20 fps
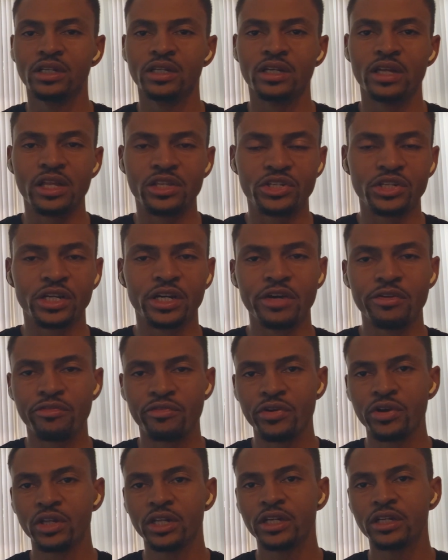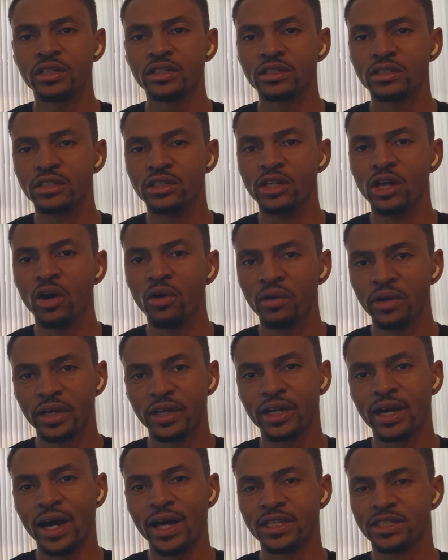It's a good feeling
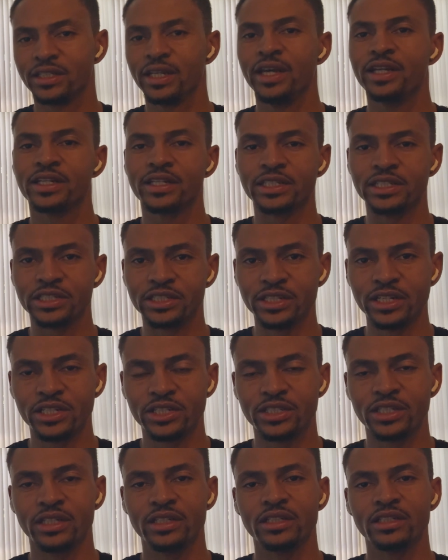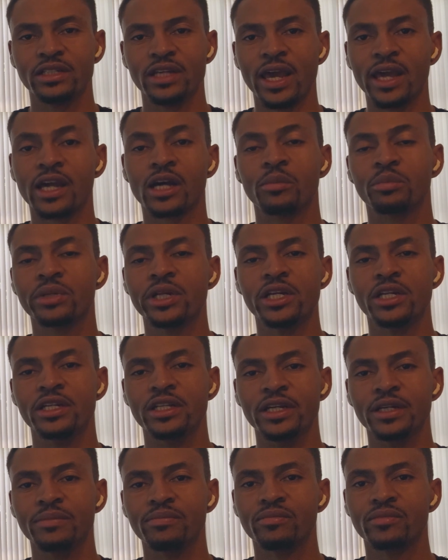knowing I stayed consistent and completed
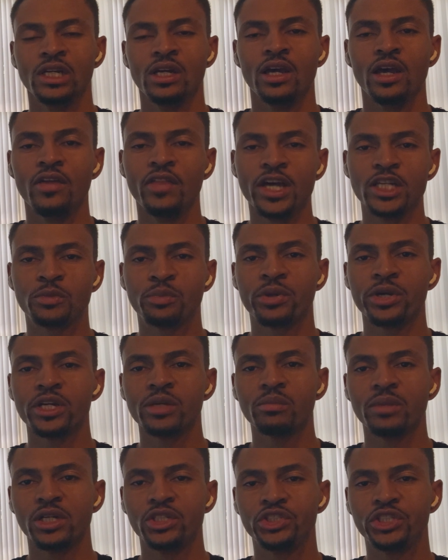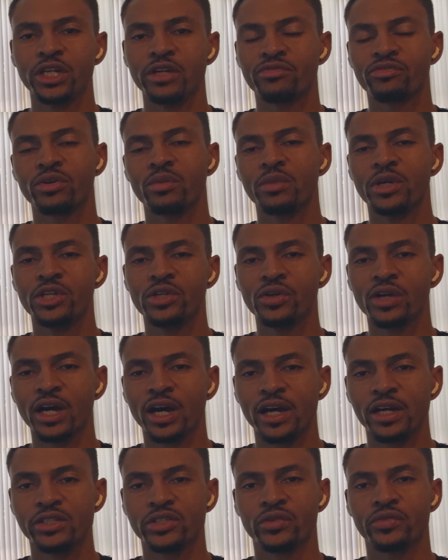it. And that's pretty much it for me, you
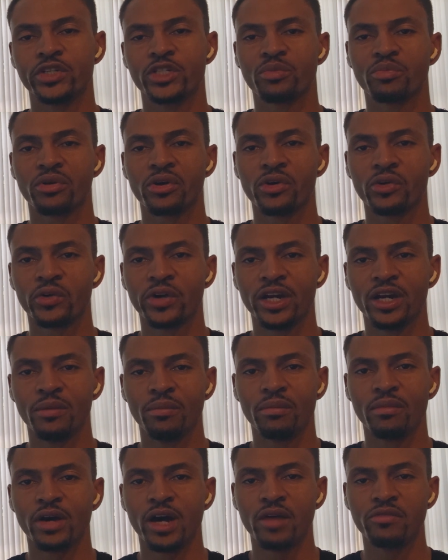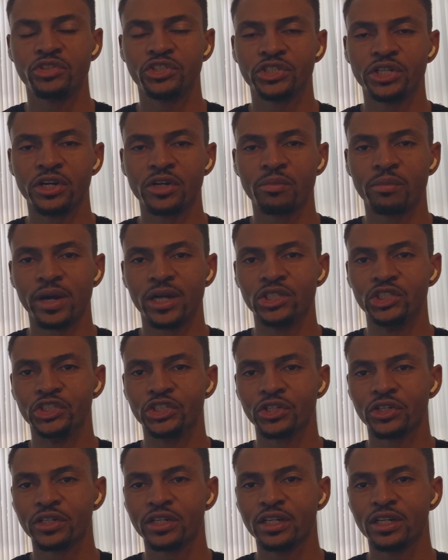guys, on this program. I've shared my
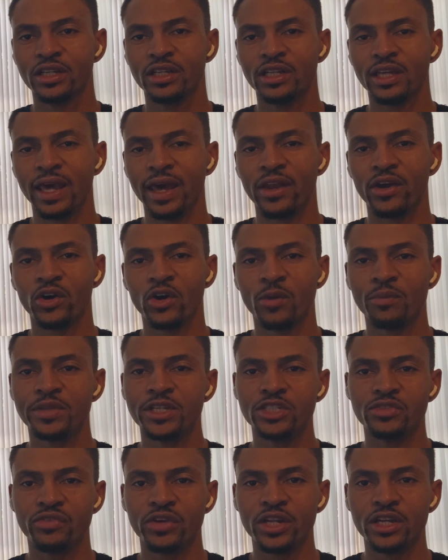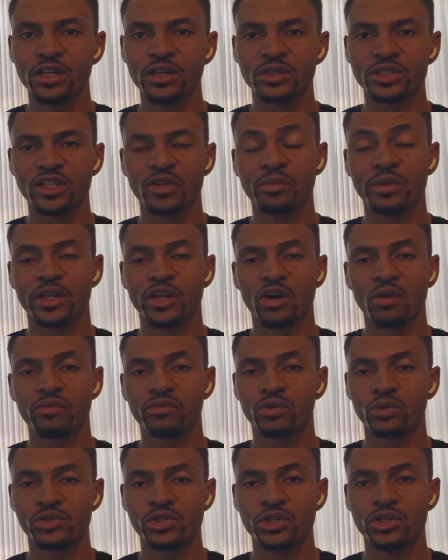journey, and I hope these videos have been
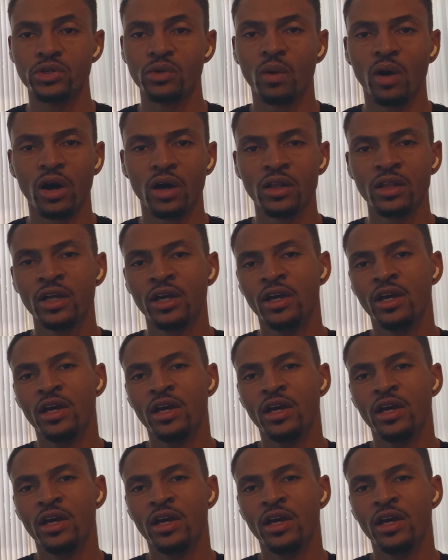helpful to you all.